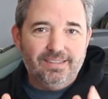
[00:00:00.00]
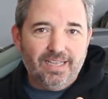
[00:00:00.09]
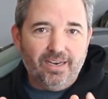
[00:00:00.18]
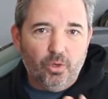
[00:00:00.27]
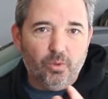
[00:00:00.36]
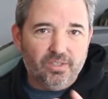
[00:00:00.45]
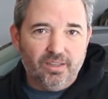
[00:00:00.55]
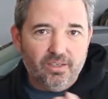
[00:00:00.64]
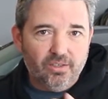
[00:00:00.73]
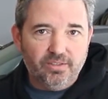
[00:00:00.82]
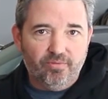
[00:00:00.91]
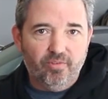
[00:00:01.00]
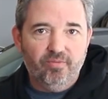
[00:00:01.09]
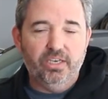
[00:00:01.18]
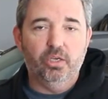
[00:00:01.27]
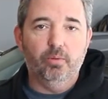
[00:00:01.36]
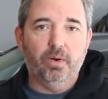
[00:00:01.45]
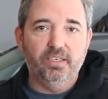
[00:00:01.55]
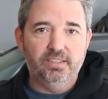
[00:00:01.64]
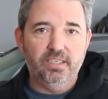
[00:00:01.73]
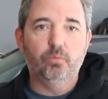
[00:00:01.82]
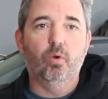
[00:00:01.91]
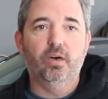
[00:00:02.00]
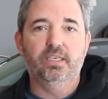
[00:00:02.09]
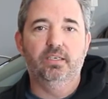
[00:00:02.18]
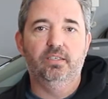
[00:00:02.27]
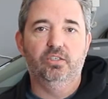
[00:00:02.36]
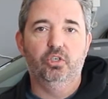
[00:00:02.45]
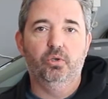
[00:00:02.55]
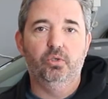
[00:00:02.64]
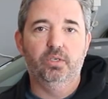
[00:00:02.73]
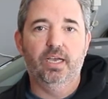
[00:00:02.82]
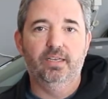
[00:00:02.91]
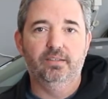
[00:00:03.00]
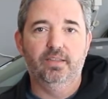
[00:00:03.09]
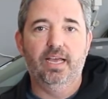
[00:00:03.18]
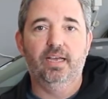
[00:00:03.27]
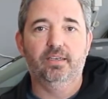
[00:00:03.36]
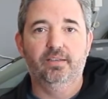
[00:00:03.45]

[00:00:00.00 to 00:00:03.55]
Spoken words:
I know it's a little different video, but I did want to get to show you guys that,